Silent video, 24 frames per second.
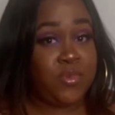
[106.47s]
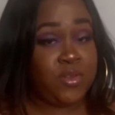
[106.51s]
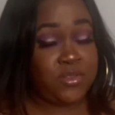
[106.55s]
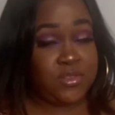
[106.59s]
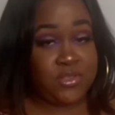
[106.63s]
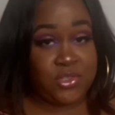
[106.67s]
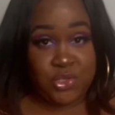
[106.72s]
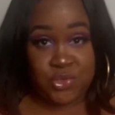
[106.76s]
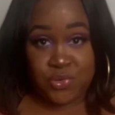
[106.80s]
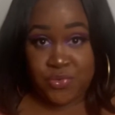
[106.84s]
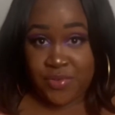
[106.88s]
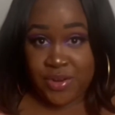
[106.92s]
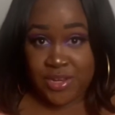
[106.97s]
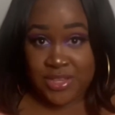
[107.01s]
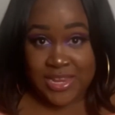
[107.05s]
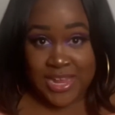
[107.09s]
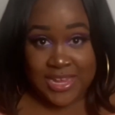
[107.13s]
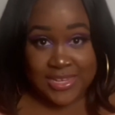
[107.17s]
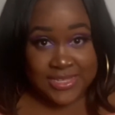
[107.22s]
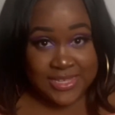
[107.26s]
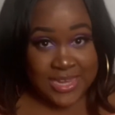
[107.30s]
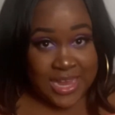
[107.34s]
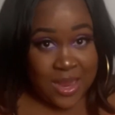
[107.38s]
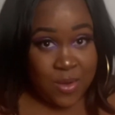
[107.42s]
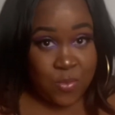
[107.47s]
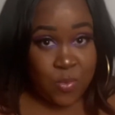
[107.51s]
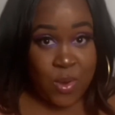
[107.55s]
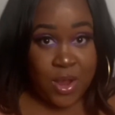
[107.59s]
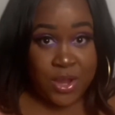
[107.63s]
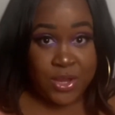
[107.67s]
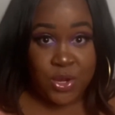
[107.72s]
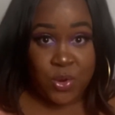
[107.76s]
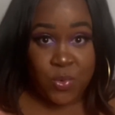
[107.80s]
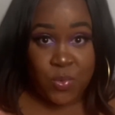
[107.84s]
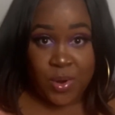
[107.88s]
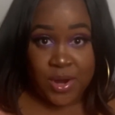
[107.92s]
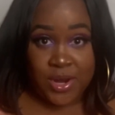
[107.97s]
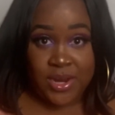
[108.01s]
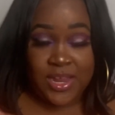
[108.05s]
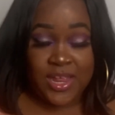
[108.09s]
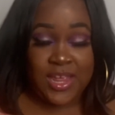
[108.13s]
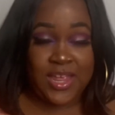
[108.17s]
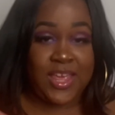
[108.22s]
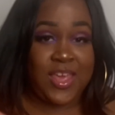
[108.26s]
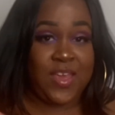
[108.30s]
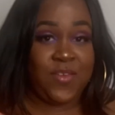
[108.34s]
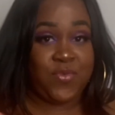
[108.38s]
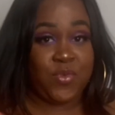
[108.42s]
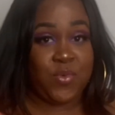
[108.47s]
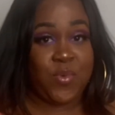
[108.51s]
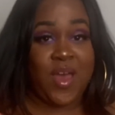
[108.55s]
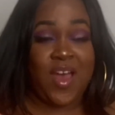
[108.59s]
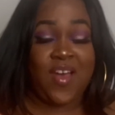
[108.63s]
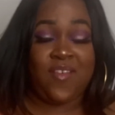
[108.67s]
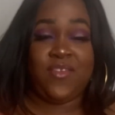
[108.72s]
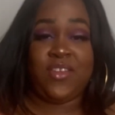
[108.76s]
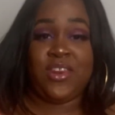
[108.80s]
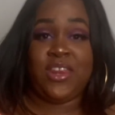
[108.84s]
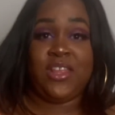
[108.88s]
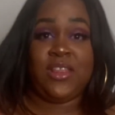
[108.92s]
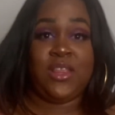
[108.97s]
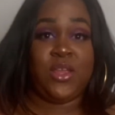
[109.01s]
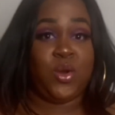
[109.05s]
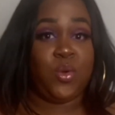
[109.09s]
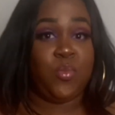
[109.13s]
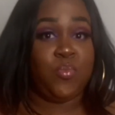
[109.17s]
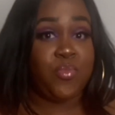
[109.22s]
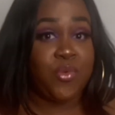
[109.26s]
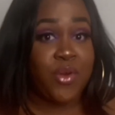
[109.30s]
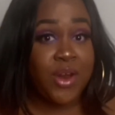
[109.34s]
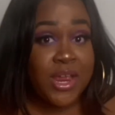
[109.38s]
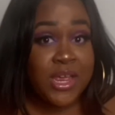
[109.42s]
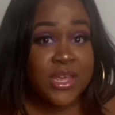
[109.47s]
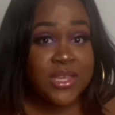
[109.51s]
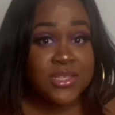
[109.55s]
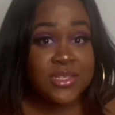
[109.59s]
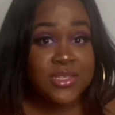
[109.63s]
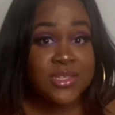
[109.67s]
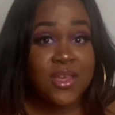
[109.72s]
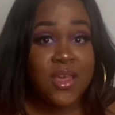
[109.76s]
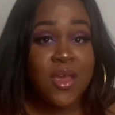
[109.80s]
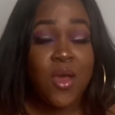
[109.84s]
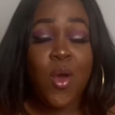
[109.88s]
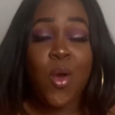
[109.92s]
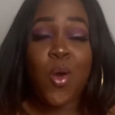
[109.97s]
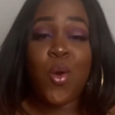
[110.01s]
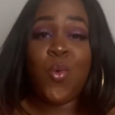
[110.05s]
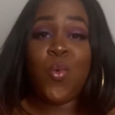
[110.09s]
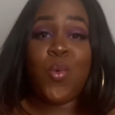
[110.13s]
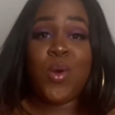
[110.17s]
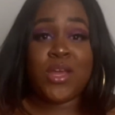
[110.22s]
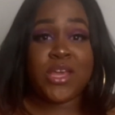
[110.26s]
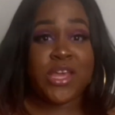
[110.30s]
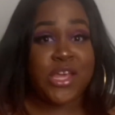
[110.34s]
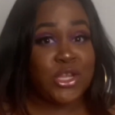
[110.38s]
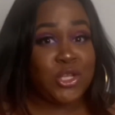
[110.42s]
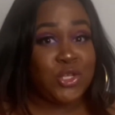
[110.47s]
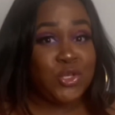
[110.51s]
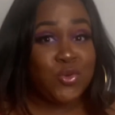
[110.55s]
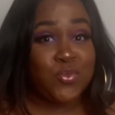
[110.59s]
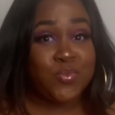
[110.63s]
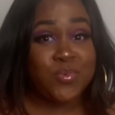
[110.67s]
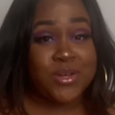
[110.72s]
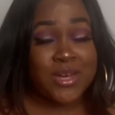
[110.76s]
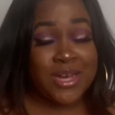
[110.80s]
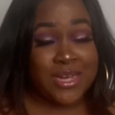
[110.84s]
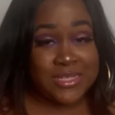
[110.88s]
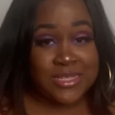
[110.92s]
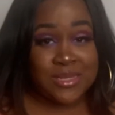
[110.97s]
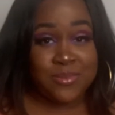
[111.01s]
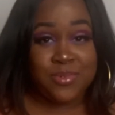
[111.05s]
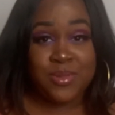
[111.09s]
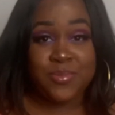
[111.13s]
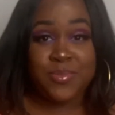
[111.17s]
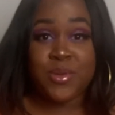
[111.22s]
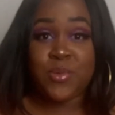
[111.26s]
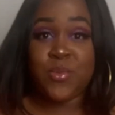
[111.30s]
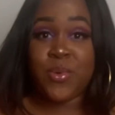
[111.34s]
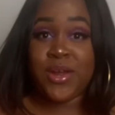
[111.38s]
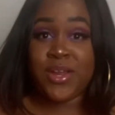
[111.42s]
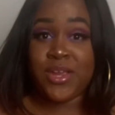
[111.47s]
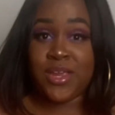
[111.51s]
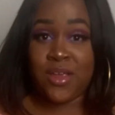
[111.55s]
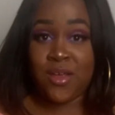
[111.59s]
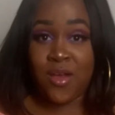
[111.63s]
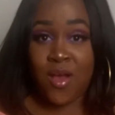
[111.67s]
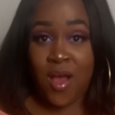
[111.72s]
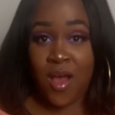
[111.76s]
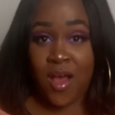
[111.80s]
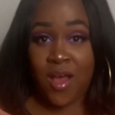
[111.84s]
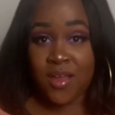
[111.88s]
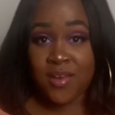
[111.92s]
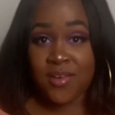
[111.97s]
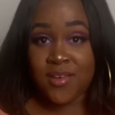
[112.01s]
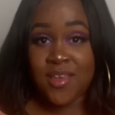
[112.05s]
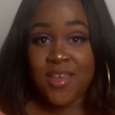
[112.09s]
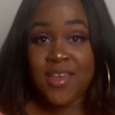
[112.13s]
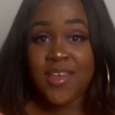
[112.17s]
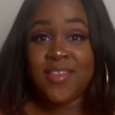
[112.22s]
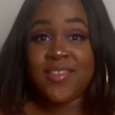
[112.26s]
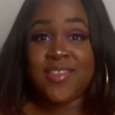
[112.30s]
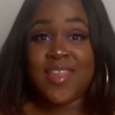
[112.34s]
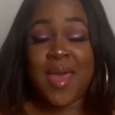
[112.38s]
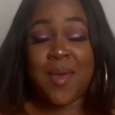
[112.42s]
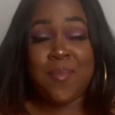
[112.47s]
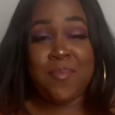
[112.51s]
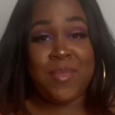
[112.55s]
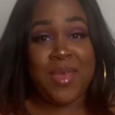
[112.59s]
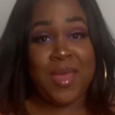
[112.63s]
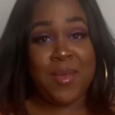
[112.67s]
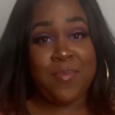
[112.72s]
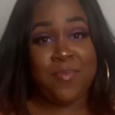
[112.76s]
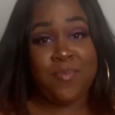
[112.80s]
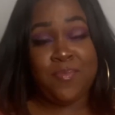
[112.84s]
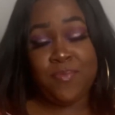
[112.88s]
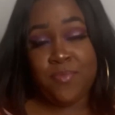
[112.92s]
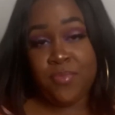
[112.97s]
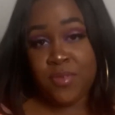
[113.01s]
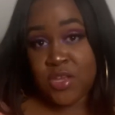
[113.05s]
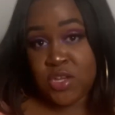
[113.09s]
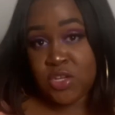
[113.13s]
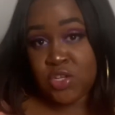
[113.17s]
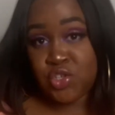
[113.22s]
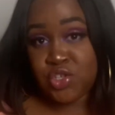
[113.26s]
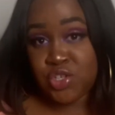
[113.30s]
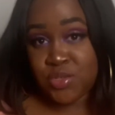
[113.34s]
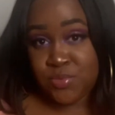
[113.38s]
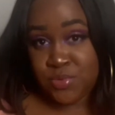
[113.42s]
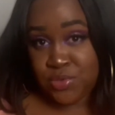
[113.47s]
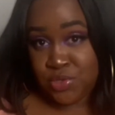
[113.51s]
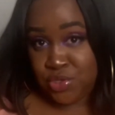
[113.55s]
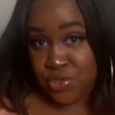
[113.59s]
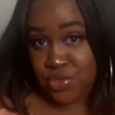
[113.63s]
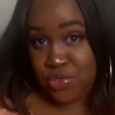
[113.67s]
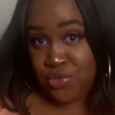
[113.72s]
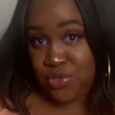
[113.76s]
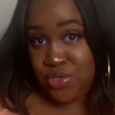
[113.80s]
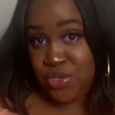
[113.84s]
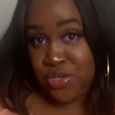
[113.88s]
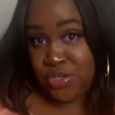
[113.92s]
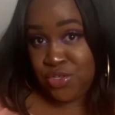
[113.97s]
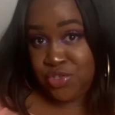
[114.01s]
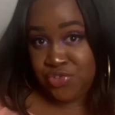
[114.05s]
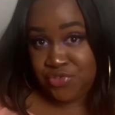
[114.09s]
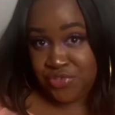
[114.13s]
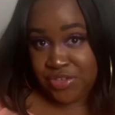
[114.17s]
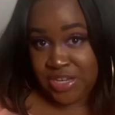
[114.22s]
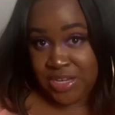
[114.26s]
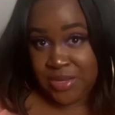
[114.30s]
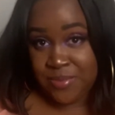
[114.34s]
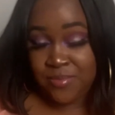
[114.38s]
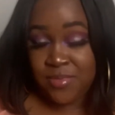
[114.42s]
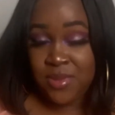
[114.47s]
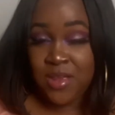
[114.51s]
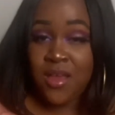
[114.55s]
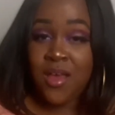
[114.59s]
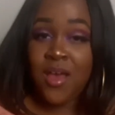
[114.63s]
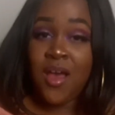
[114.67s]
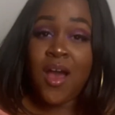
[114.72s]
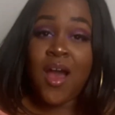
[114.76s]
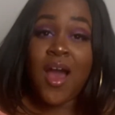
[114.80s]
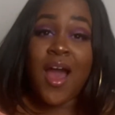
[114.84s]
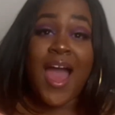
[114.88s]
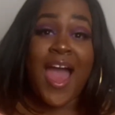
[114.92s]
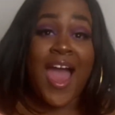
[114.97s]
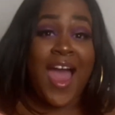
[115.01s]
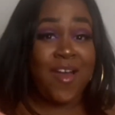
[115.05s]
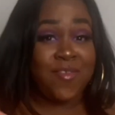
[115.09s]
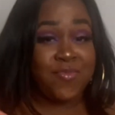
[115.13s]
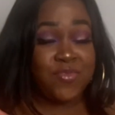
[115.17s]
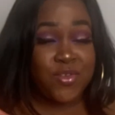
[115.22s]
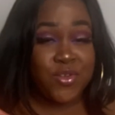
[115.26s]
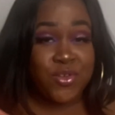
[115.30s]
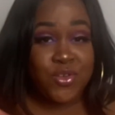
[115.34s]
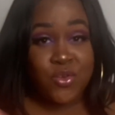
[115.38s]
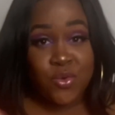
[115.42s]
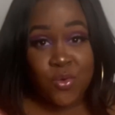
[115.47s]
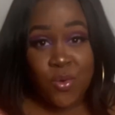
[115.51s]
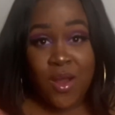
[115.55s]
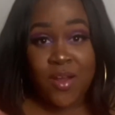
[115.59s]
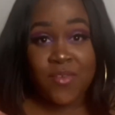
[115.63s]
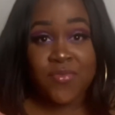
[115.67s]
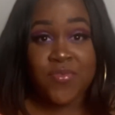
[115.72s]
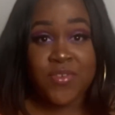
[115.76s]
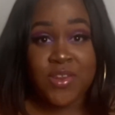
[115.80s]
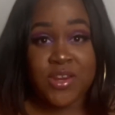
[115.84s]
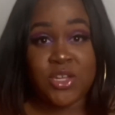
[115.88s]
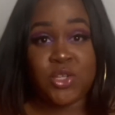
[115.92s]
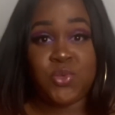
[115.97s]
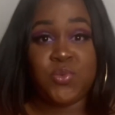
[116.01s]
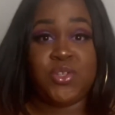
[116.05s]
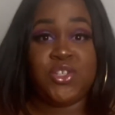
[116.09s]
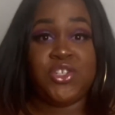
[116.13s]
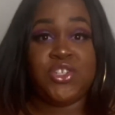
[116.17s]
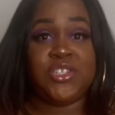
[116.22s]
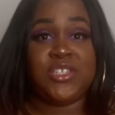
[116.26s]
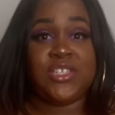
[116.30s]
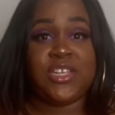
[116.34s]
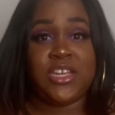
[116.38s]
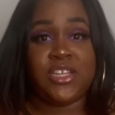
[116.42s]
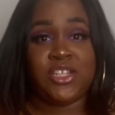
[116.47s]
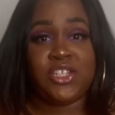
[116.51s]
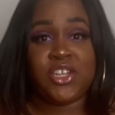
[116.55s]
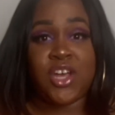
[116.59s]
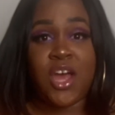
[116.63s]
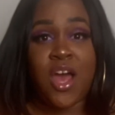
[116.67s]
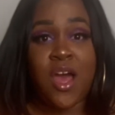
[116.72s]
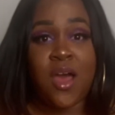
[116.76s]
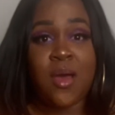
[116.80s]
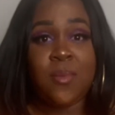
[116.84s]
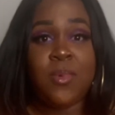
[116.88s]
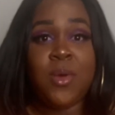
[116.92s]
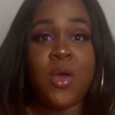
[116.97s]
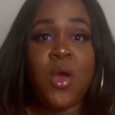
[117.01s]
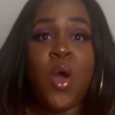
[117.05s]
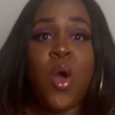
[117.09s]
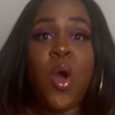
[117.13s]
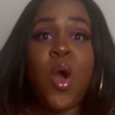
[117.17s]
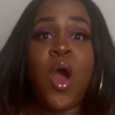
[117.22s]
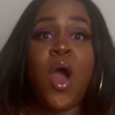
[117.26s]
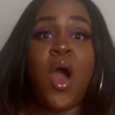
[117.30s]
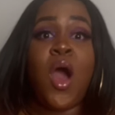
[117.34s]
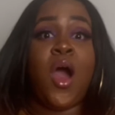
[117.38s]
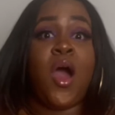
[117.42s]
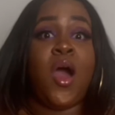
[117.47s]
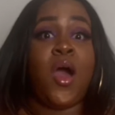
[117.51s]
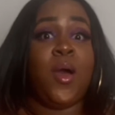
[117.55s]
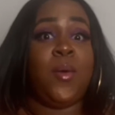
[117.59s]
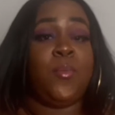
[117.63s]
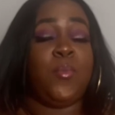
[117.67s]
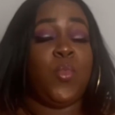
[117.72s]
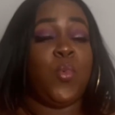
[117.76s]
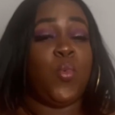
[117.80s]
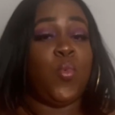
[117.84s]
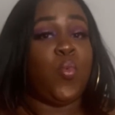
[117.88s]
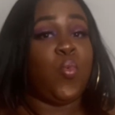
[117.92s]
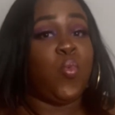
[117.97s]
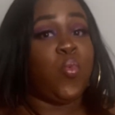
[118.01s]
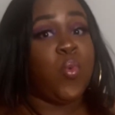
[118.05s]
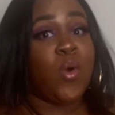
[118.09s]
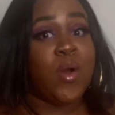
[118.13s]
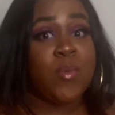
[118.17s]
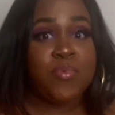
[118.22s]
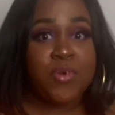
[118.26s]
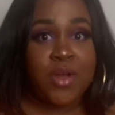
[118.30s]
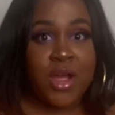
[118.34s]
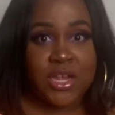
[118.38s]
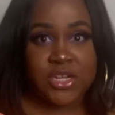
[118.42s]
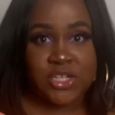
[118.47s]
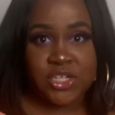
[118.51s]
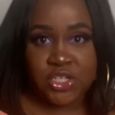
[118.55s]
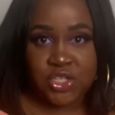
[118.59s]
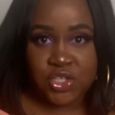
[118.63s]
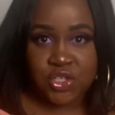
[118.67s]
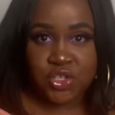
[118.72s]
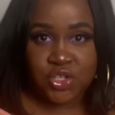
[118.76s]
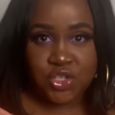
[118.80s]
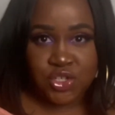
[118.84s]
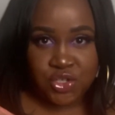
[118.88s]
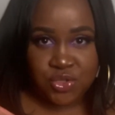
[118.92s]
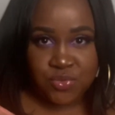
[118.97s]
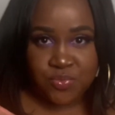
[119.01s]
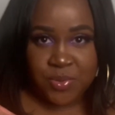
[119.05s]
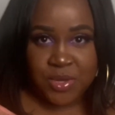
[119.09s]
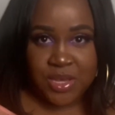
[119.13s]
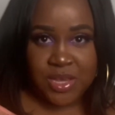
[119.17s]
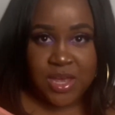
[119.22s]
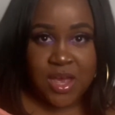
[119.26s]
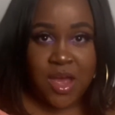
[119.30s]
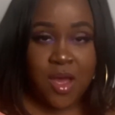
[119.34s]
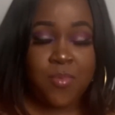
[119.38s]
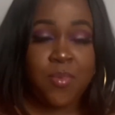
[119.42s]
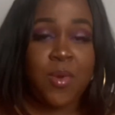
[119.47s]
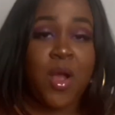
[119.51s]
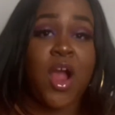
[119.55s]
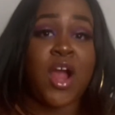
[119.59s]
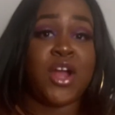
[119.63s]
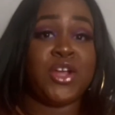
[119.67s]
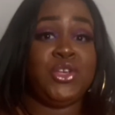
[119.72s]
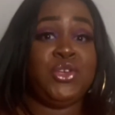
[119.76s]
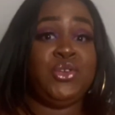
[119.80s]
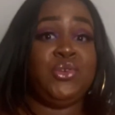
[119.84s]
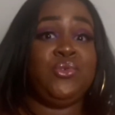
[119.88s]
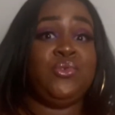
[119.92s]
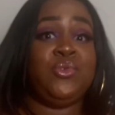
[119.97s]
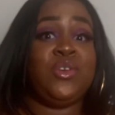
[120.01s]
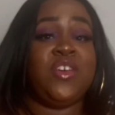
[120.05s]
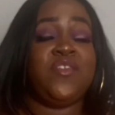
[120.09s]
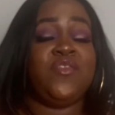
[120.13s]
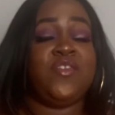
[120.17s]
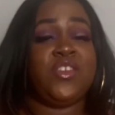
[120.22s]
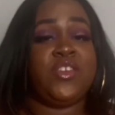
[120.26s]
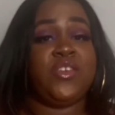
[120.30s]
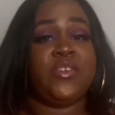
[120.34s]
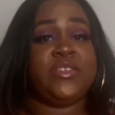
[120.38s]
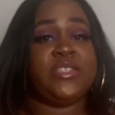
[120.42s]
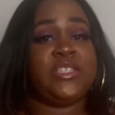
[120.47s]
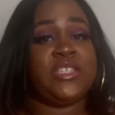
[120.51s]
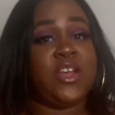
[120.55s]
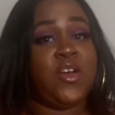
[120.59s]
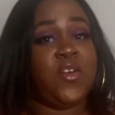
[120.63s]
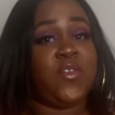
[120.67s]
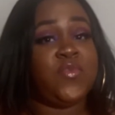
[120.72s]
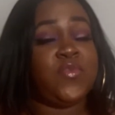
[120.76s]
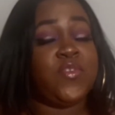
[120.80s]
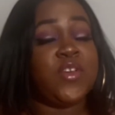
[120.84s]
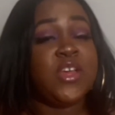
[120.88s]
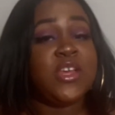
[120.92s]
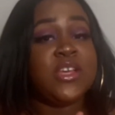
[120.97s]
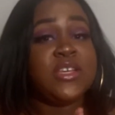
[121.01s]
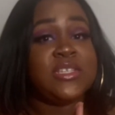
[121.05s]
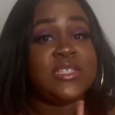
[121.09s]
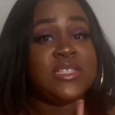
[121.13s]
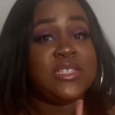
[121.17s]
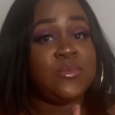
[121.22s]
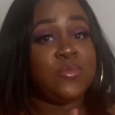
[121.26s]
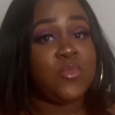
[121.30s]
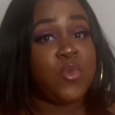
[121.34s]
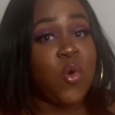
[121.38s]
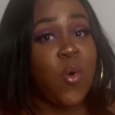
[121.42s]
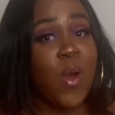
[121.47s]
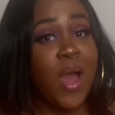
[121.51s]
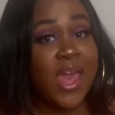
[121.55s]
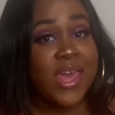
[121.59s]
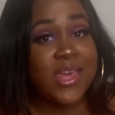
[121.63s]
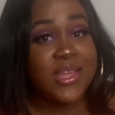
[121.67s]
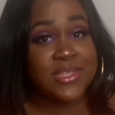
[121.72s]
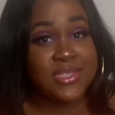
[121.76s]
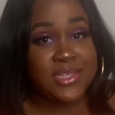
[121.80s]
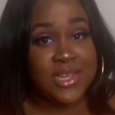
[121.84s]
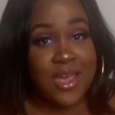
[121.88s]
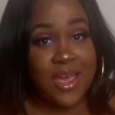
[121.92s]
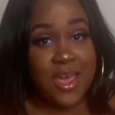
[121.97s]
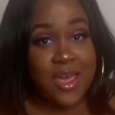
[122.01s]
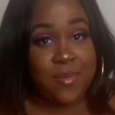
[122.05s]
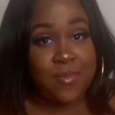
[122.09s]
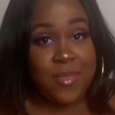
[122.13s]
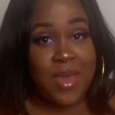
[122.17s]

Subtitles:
during that time while you're working? If you have any little breaks, what can you possibly be working on that may contribute to your dream? After you are finished with your day job, what projects could you pick up? Are you giving yourself some quiet time